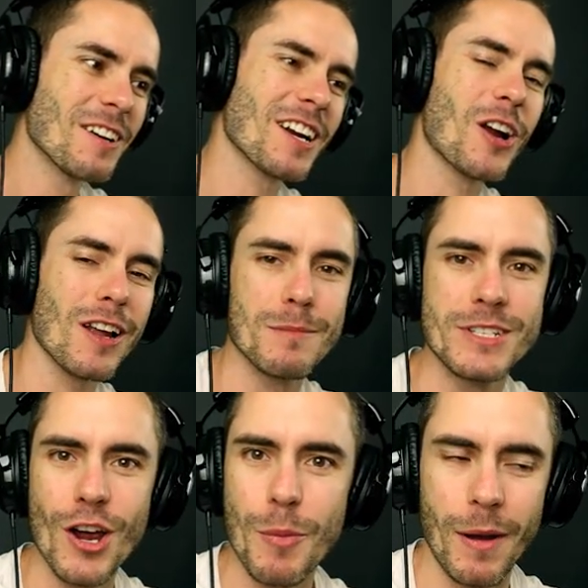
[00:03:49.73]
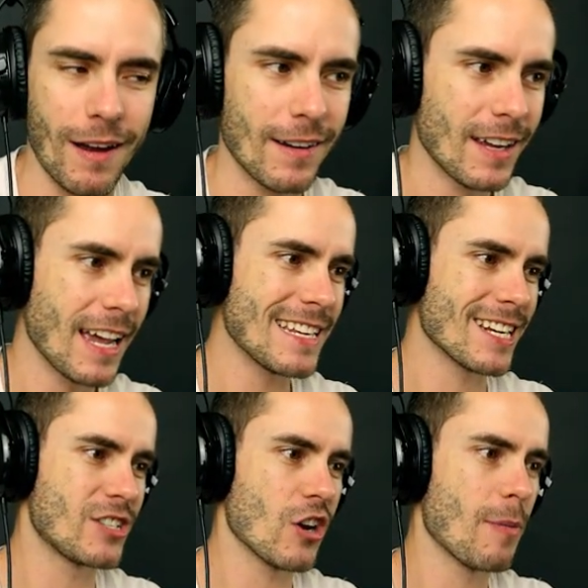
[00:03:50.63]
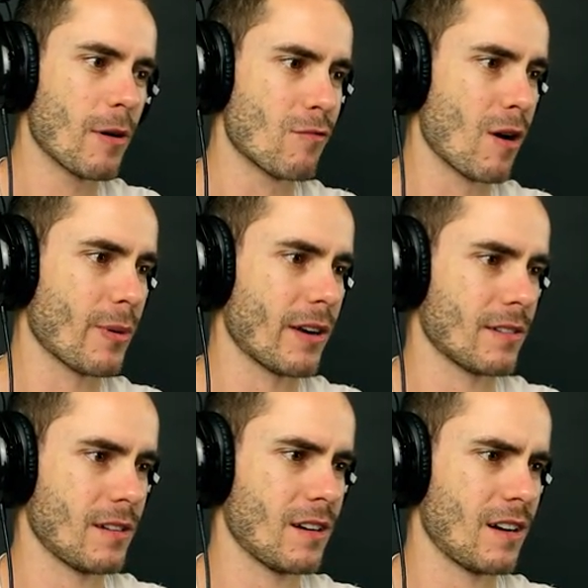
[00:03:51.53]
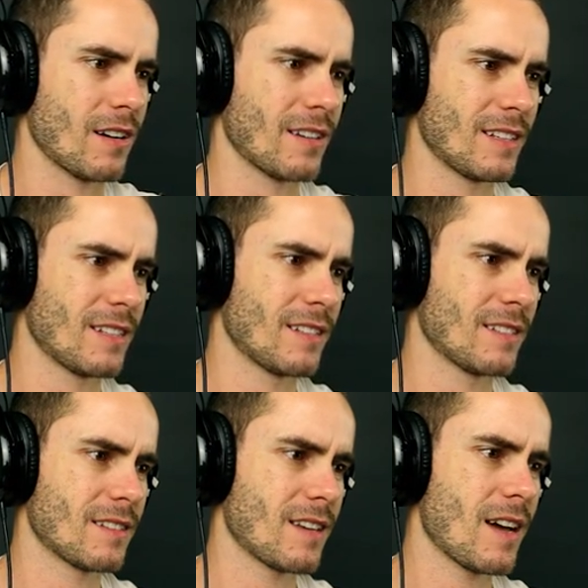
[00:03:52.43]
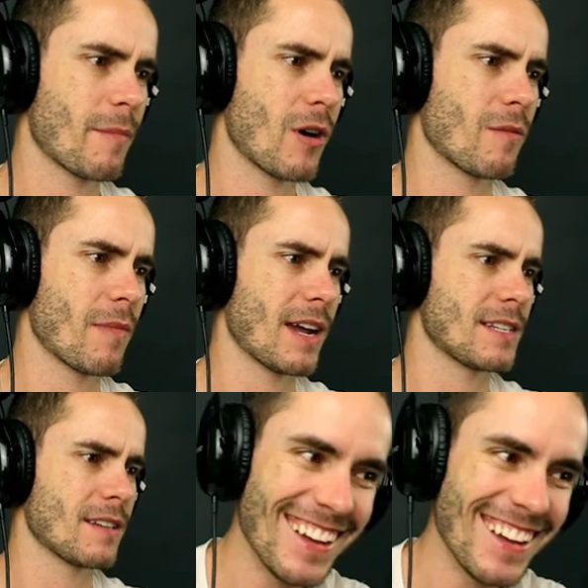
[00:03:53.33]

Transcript: They call him Derpa. He's a Derpa robot. Oh, come on, mate.